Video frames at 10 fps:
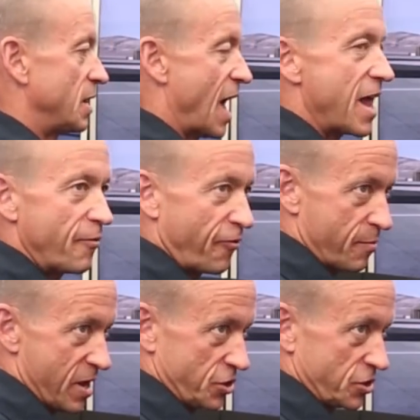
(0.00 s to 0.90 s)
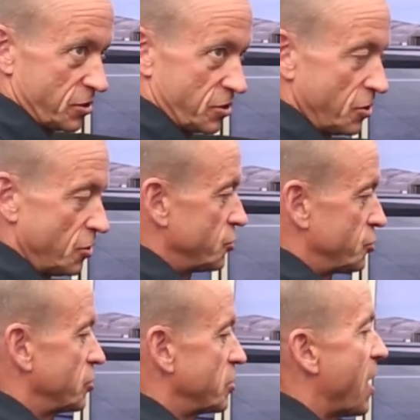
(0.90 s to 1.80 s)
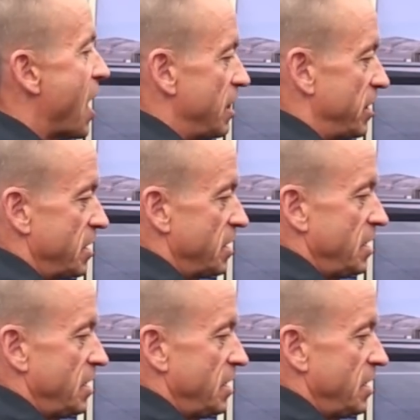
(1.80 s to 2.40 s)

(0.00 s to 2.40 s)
that information to the pilot